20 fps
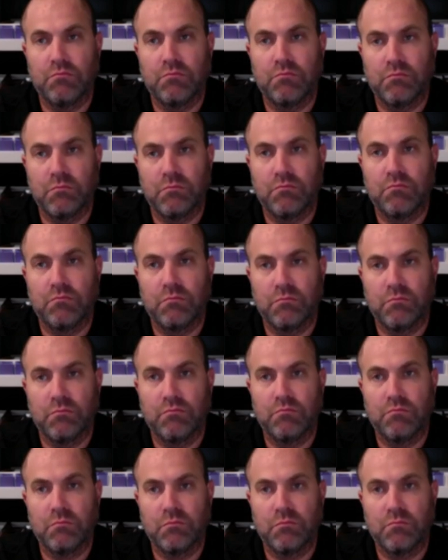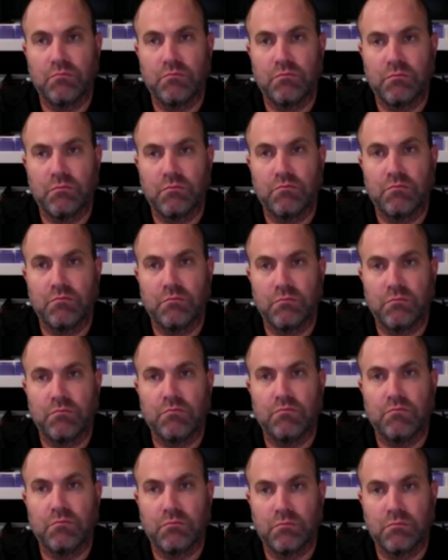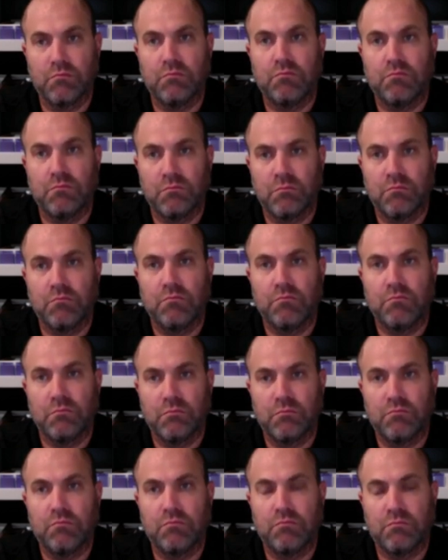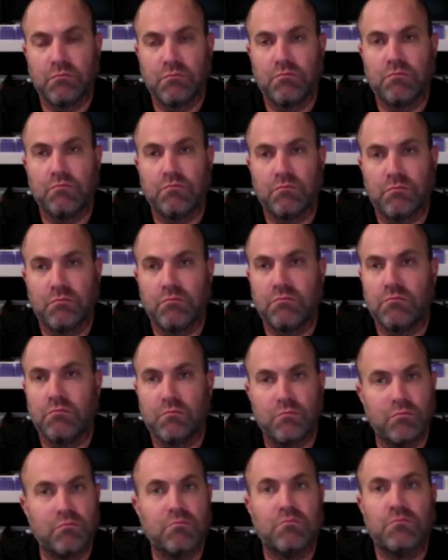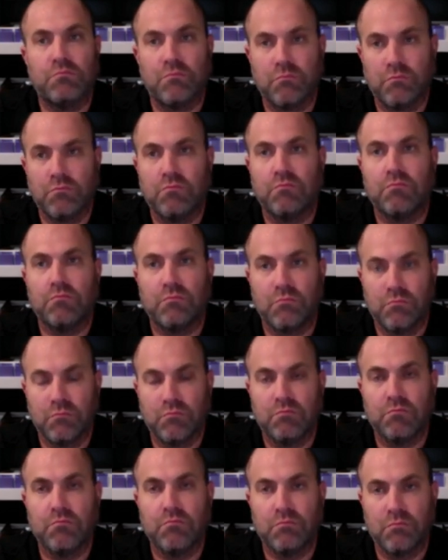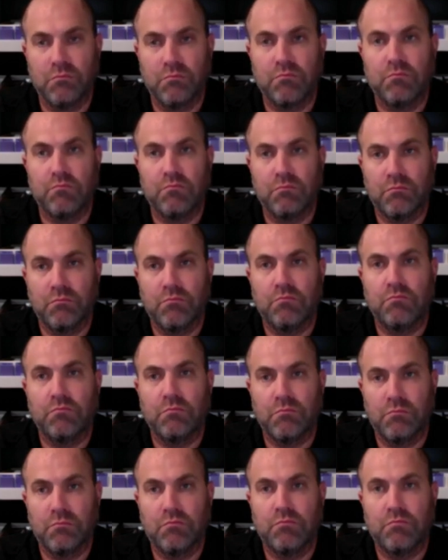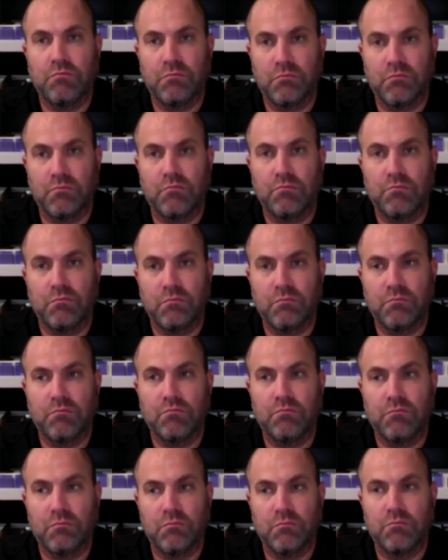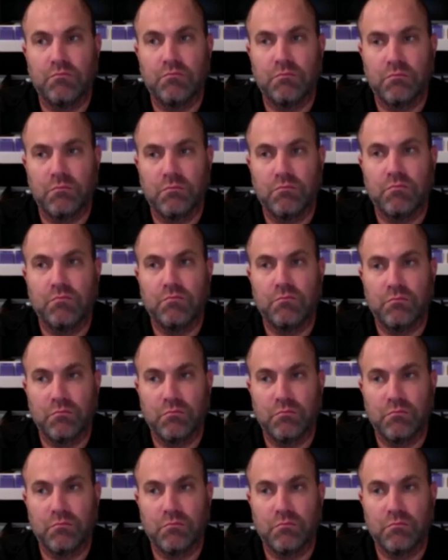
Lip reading: The person shown says nothing.